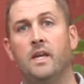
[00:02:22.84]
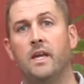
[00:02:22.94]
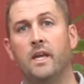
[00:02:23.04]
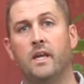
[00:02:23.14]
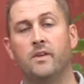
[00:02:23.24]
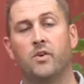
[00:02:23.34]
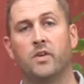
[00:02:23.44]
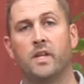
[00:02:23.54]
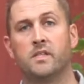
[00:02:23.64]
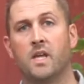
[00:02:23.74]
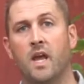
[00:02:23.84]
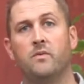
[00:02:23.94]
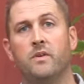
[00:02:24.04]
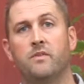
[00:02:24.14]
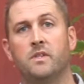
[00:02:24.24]
And during that time,
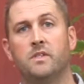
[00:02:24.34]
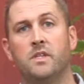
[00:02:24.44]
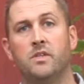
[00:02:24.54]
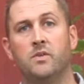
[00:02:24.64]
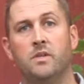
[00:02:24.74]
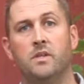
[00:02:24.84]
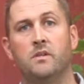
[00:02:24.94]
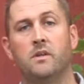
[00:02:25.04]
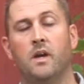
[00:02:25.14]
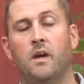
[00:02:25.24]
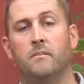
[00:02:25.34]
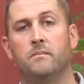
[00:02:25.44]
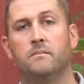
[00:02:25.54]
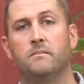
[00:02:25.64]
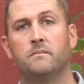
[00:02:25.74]
we've continued
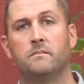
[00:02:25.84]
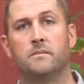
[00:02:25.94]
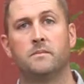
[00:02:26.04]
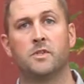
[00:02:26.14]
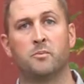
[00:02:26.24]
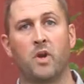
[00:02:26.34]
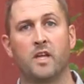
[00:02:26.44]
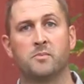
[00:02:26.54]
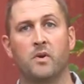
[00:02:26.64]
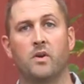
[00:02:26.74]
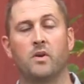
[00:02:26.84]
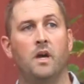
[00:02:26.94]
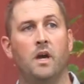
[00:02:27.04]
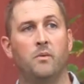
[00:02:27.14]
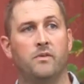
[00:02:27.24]
to prosper.
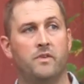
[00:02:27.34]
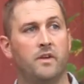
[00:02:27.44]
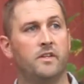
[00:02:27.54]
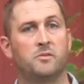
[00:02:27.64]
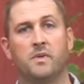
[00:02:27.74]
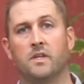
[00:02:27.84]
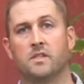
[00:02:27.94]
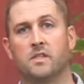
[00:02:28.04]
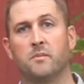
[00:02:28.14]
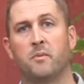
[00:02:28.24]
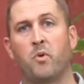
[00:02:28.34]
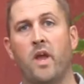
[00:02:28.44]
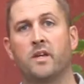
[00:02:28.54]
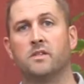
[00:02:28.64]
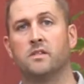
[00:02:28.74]
We've done this because of some of the
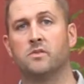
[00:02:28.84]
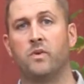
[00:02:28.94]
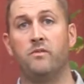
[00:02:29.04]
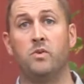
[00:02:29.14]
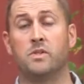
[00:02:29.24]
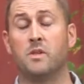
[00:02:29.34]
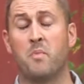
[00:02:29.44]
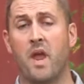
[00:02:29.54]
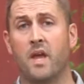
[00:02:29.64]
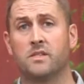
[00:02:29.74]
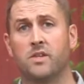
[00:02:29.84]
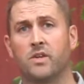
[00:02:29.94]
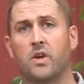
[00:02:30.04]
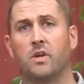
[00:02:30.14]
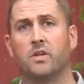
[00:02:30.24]
practices we've used in the past and
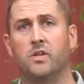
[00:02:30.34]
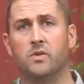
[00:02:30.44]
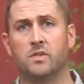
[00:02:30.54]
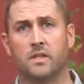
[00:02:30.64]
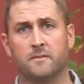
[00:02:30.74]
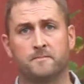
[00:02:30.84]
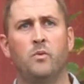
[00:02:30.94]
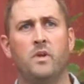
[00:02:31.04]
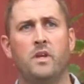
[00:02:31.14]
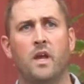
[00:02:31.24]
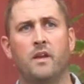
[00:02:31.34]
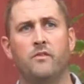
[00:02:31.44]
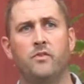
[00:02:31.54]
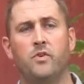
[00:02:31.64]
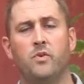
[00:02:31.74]
are currently using. We kind of
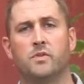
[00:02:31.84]
view